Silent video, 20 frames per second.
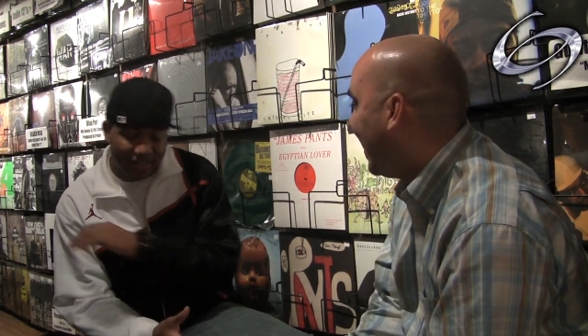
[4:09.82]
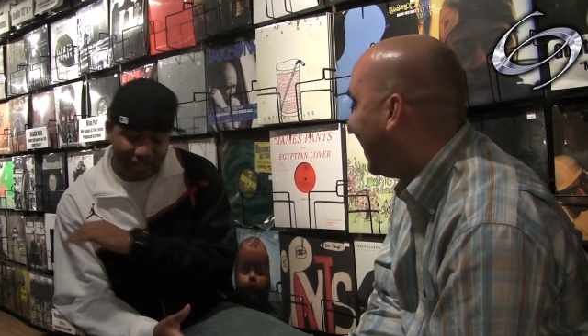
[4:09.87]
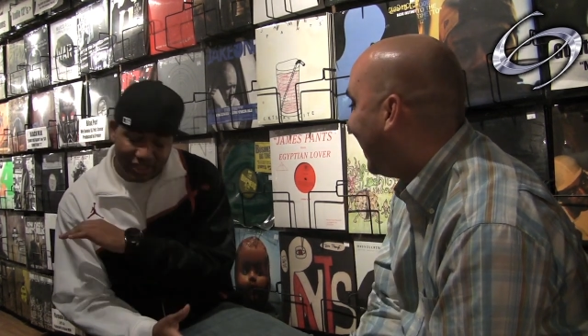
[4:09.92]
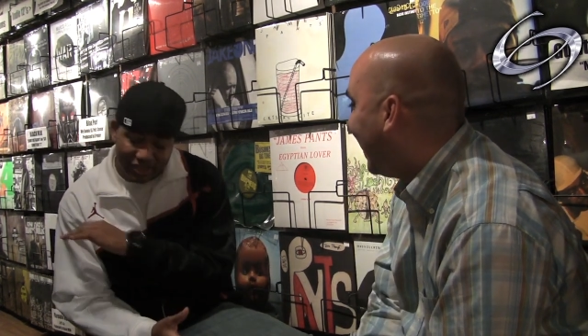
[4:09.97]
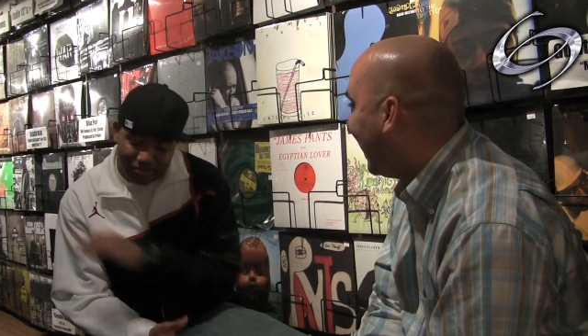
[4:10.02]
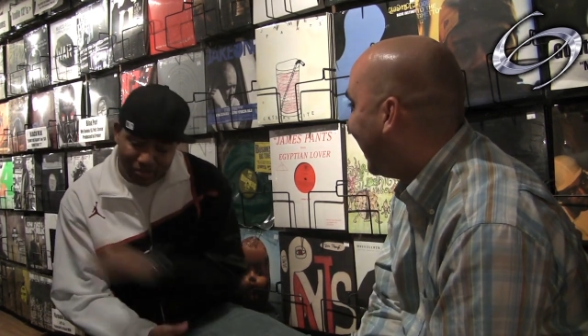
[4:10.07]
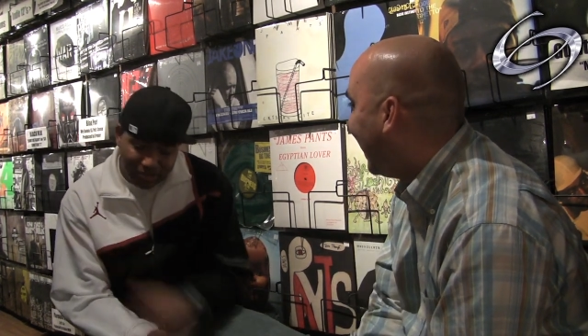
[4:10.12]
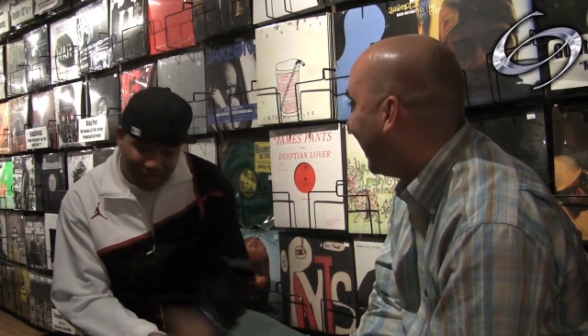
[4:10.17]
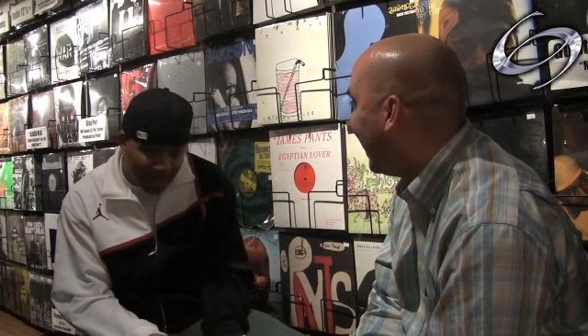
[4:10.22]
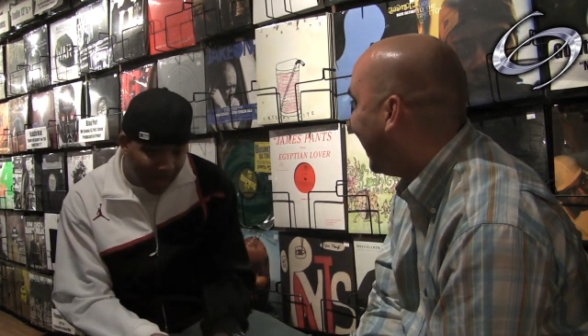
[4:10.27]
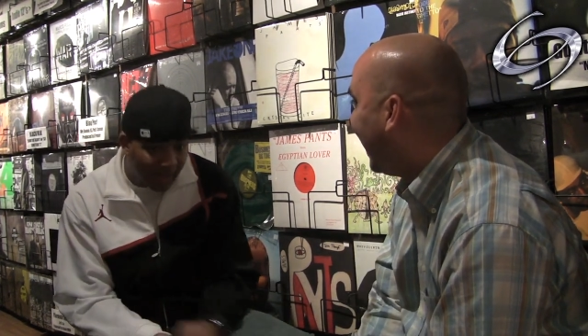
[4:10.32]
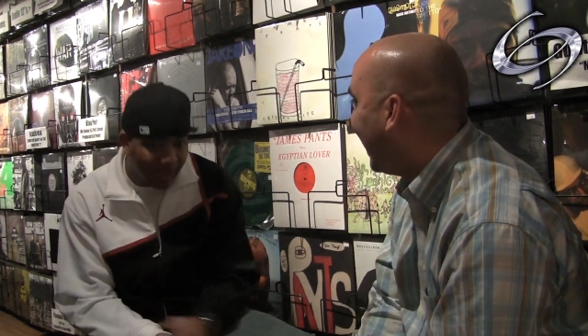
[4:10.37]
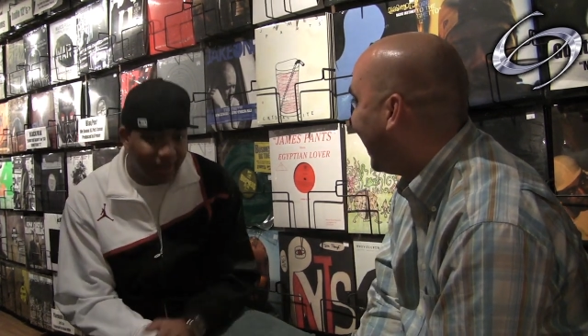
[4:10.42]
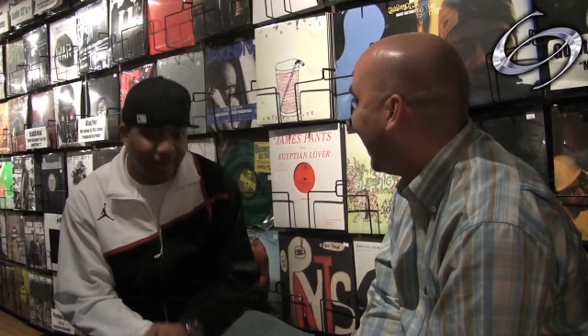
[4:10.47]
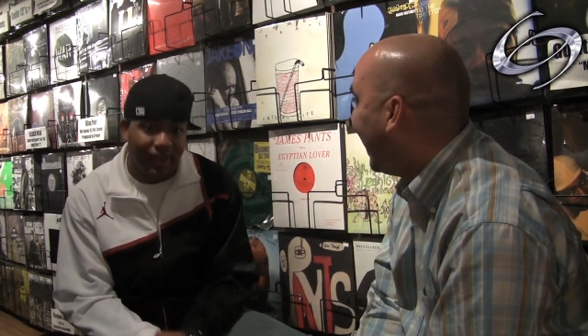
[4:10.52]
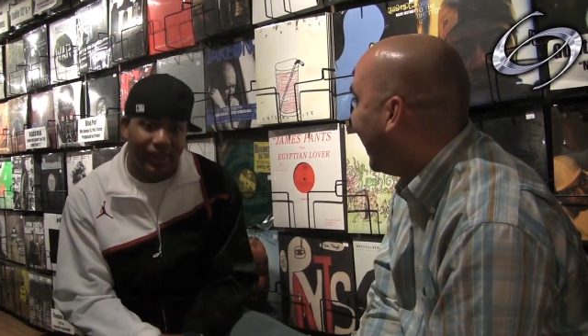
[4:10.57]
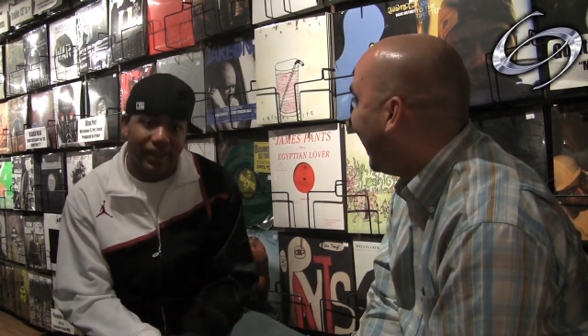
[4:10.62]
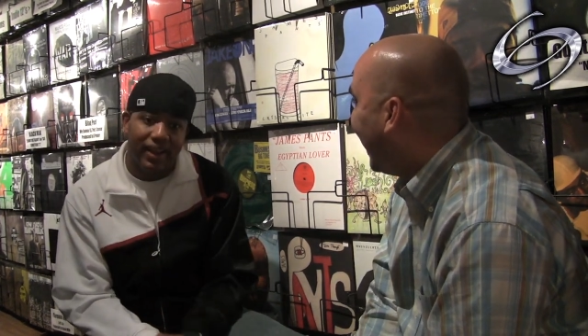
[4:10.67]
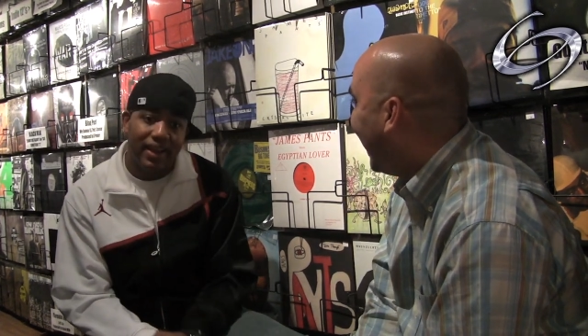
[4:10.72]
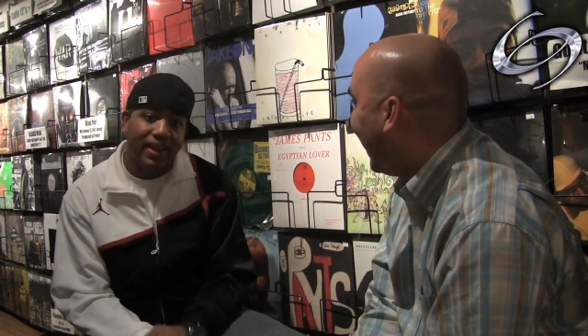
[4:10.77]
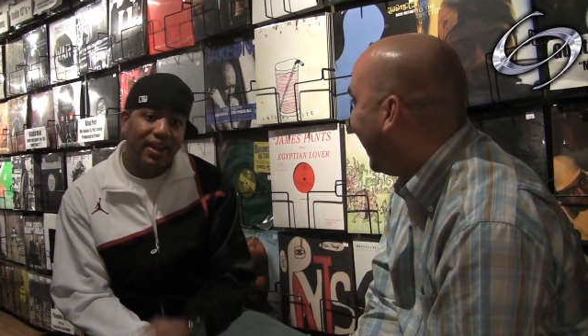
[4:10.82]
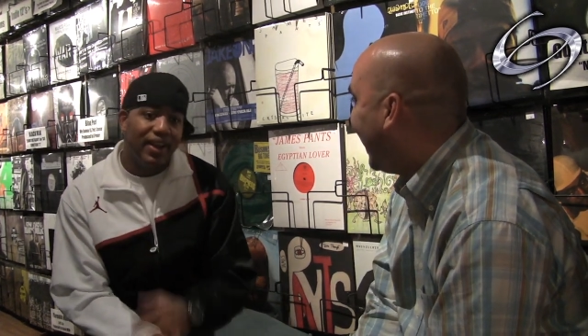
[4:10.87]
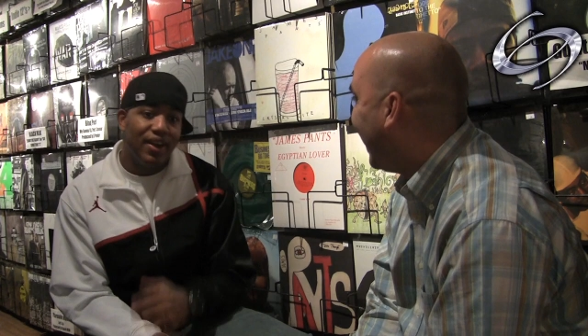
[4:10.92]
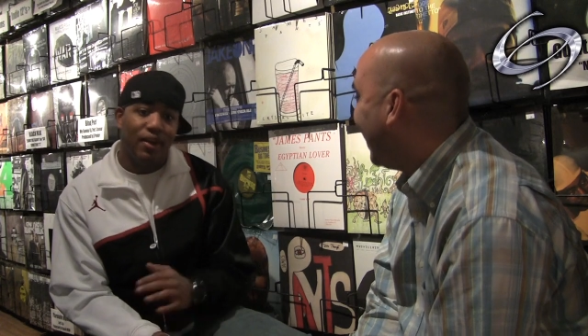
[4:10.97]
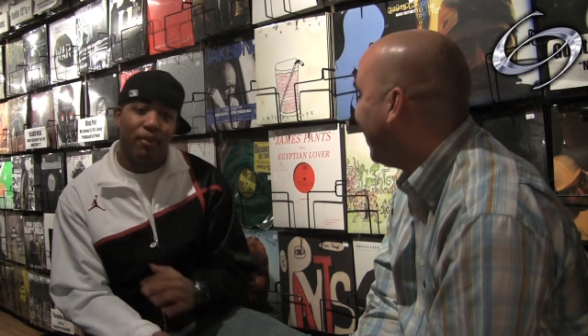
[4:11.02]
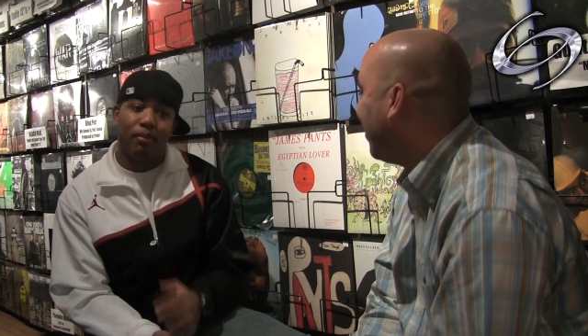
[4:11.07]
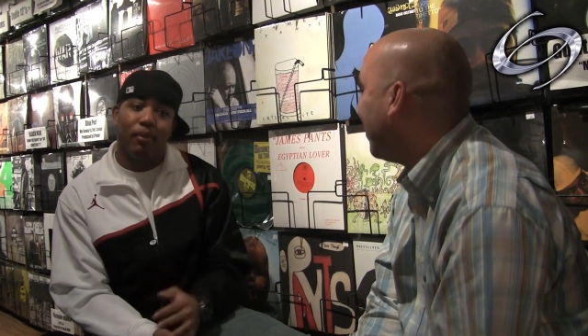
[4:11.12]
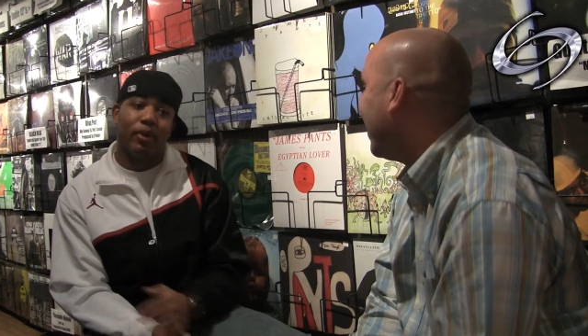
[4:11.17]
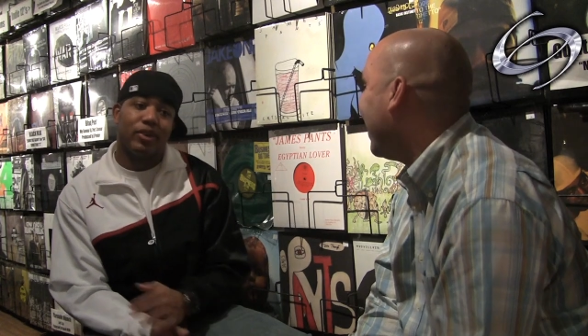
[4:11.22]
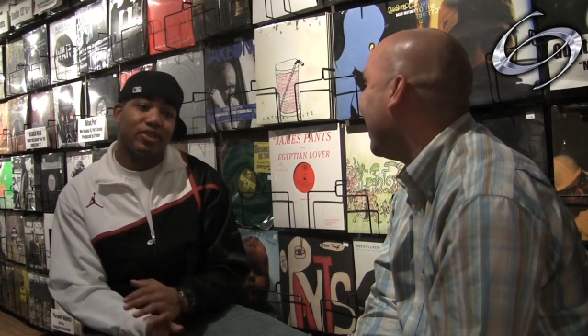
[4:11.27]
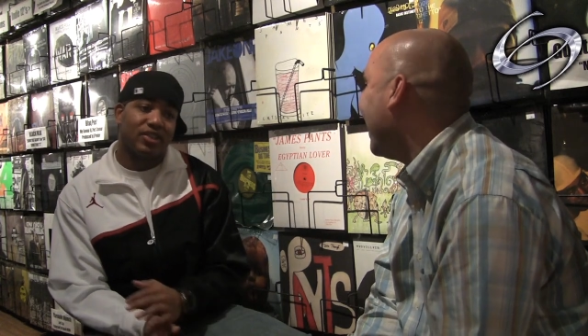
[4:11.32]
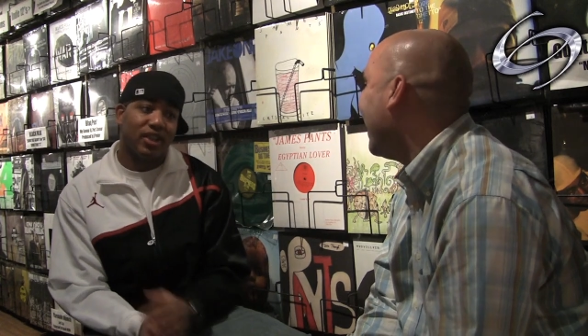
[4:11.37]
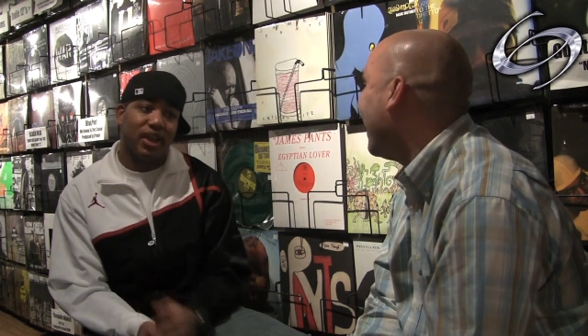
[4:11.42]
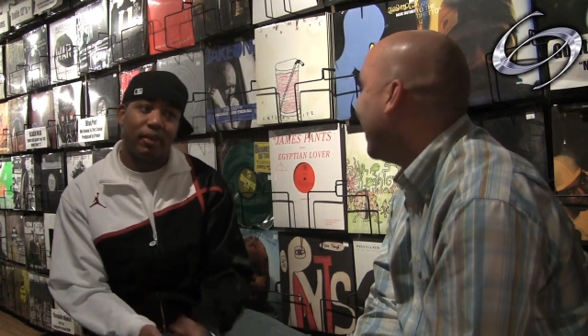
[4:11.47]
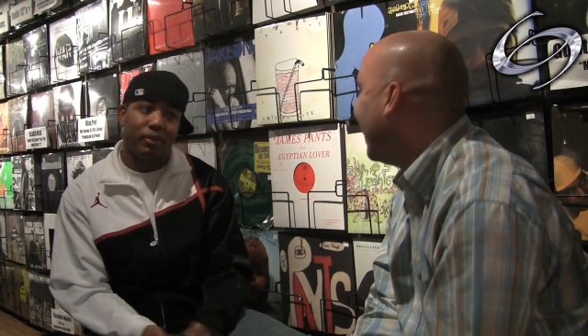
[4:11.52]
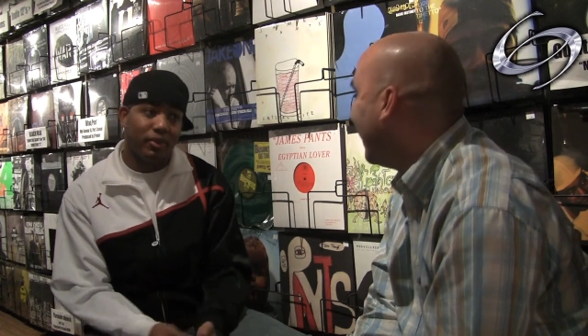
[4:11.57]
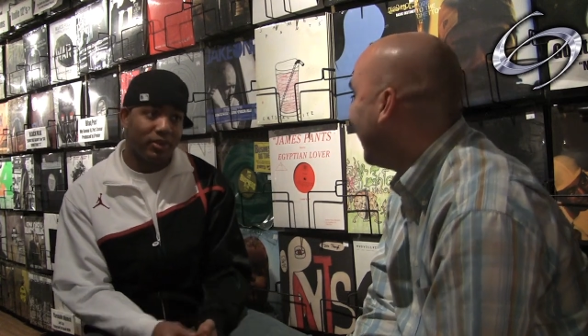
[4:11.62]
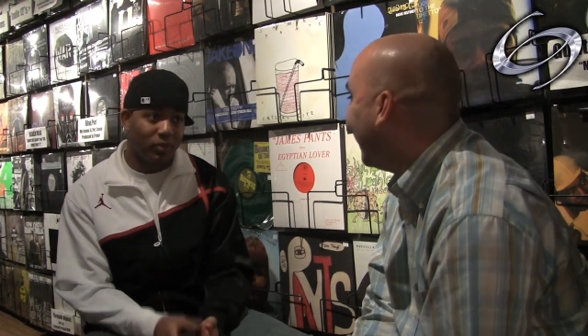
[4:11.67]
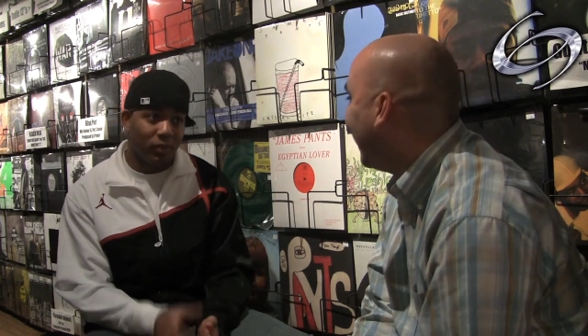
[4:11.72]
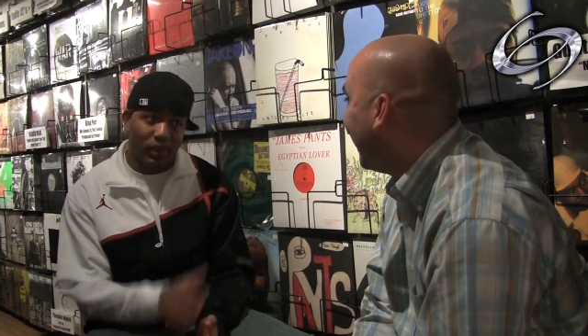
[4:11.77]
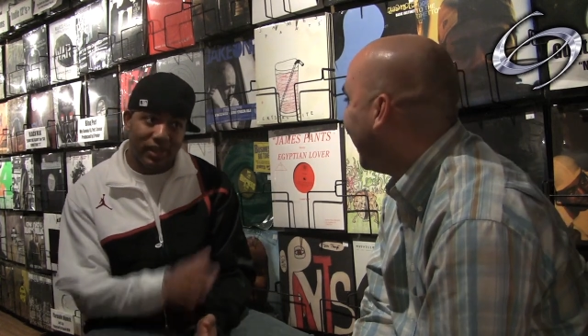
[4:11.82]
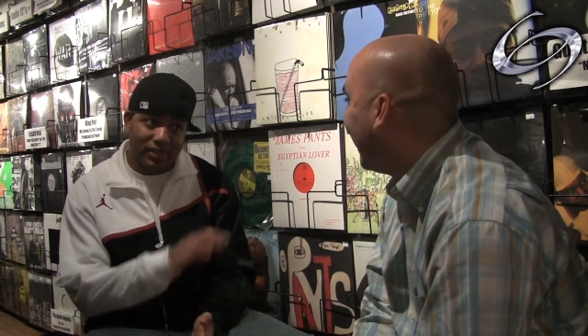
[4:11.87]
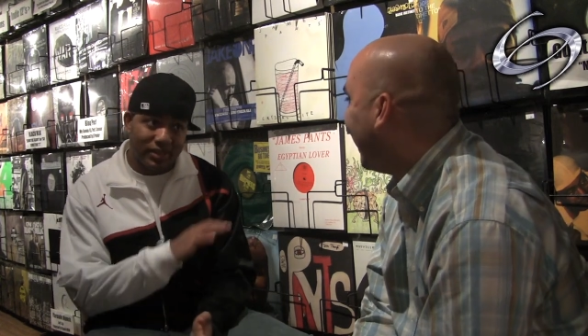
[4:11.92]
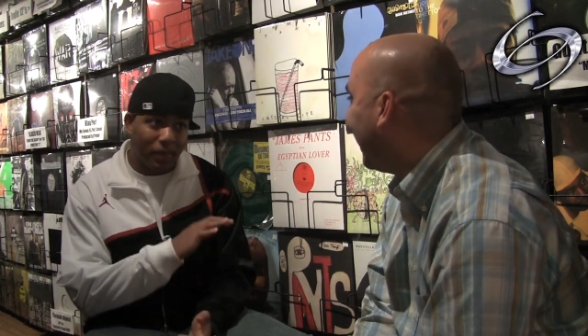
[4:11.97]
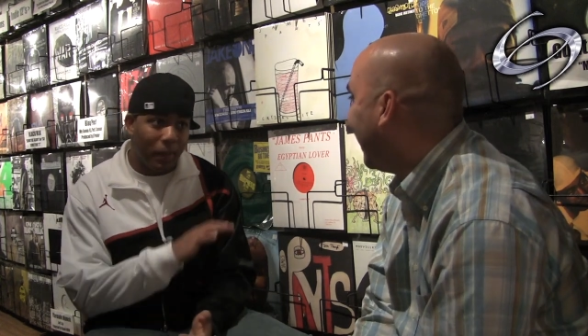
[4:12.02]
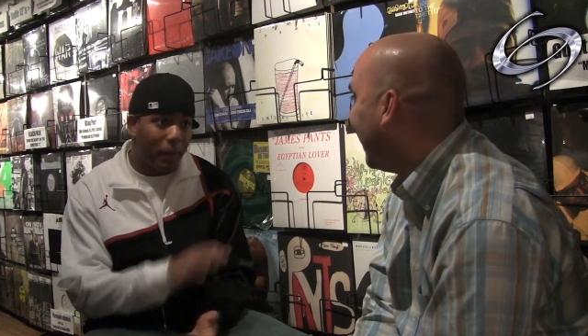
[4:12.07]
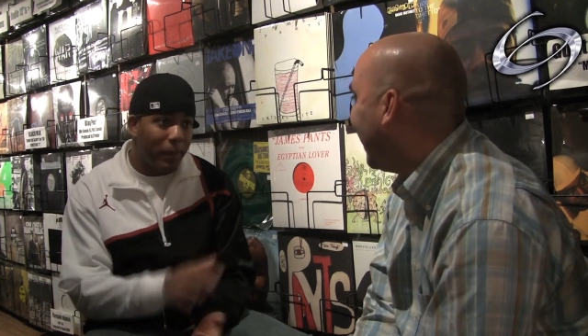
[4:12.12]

kid you not. Like the merch table is what it's